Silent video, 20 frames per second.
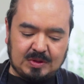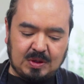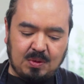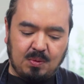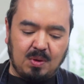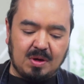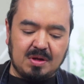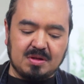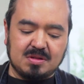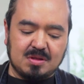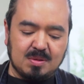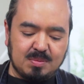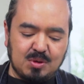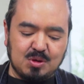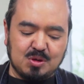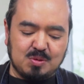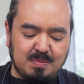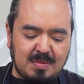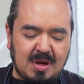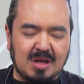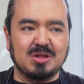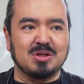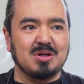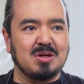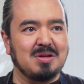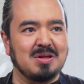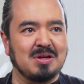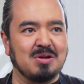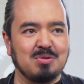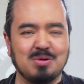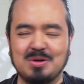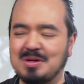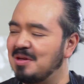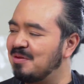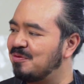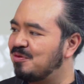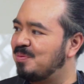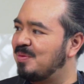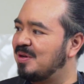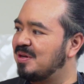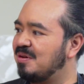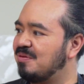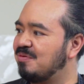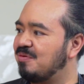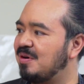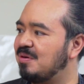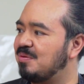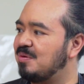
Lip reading: What is the most magical ingredient for making fried